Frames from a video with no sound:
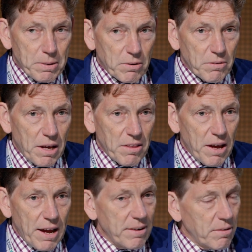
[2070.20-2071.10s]
But on the
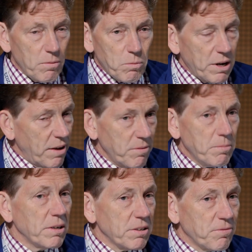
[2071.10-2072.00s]
other hand, whatever
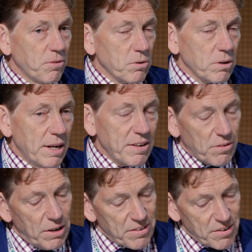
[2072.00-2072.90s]
multifocal
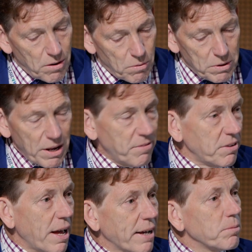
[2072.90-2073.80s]
lens, or let's say, or whatever
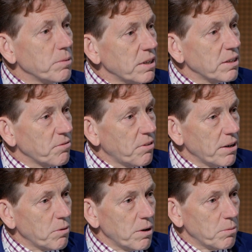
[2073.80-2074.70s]
accommodative
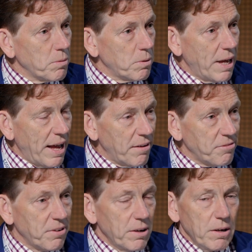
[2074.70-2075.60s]
IOL we will
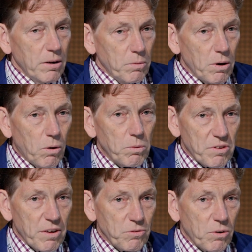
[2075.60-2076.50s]
have, we
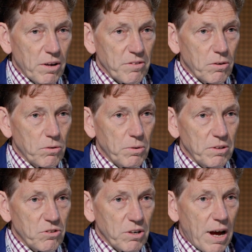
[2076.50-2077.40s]
always have to ask our
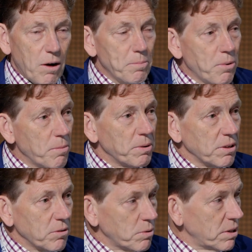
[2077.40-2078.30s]
question, how
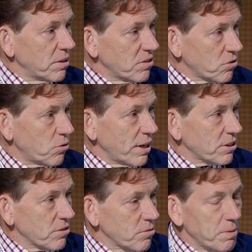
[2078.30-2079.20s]
permanent will these
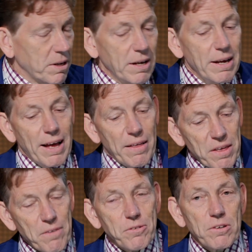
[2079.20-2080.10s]
corrections be?
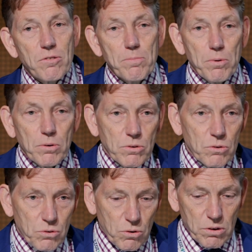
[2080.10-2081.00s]
And therefore, it's important
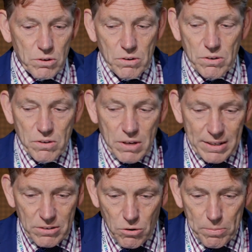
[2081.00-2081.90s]
to talk
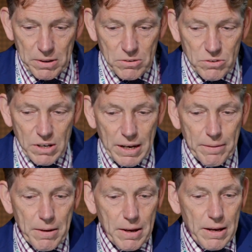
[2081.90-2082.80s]
like a topic today.